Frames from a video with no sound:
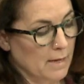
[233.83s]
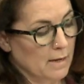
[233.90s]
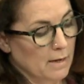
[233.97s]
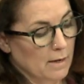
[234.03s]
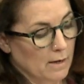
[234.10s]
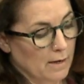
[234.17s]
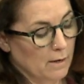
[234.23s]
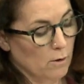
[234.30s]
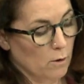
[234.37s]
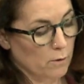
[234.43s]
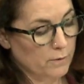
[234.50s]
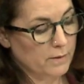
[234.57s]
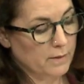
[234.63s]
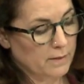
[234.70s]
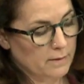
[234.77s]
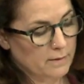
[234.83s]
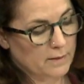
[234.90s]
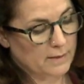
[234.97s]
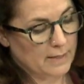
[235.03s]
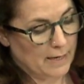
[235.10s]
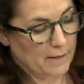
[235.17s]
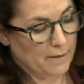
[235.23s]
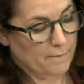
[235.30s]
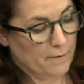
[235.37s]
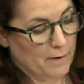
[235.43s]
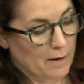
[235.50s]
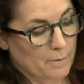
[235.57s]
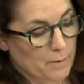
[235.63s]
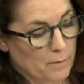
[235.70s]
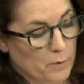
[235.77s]
on the State of the
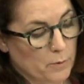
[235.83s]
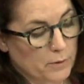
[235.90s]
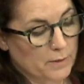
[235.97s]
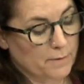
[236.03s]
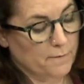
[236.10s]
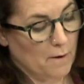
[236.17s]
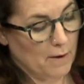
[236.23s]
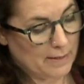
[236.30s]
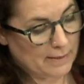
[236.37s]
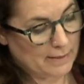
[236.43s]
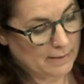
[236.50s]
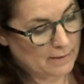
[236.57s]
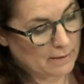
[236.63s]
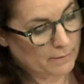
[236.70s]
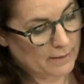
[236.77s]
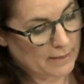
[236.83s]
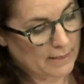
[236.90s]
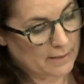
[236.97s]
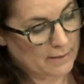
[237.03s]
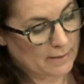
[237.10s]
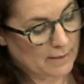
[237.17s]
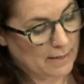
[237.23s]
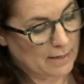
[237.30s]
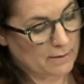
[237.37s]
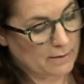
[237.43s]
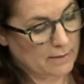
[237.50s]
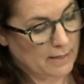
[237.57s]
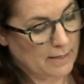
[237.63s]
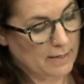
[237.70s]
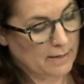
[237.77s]
Environment Report's findings that we now
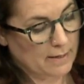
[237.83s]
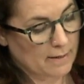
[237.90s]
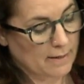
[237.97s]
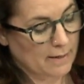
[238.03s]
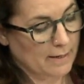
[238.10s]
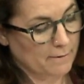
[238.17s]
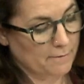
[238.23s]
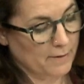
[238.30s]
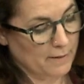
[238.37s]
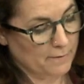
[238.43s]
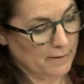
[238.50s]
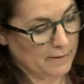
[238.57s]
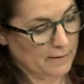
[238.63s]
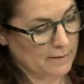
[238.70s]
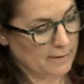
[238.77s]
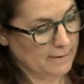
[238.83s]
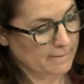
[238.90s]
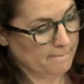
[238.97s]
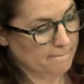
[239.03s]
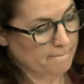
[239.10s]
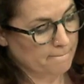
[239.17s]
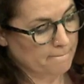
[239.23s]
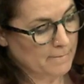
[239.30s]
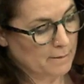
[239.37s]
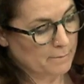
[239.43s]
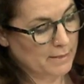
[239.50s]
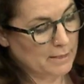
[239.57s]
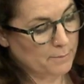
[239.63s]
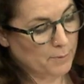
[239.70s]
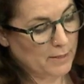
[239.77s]
see in front of us.
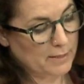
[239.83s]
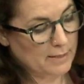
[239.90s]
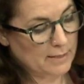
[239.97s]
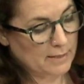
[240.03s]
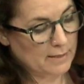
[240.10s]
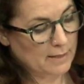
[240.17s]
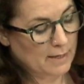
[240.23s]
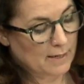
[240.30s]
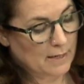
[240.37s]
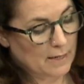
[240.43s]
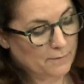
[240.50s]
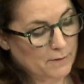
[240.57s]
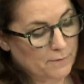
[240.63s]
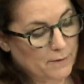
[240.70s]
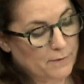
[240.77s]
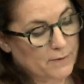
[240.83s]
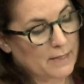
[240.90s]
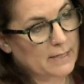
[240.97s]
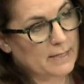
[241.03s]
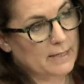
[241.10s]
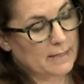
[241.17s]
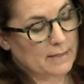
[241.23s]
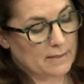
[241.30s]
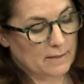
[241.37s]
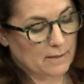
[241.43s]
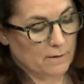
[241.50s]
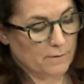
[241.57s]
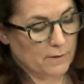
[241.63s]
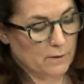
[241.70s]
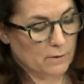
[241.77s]
Mr President, after 15 years
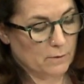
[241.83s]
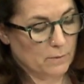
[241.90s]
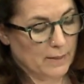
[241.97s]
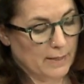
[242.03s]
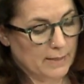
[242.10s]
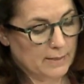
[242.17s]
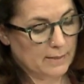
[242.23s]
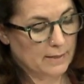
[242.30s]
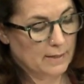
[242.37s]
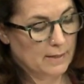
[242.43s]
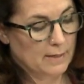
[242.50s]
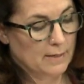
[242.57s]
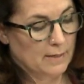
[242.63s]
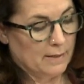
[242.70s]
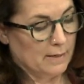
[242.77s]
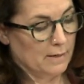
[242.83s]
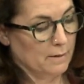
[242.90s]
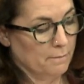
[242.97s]
of a long wait, there are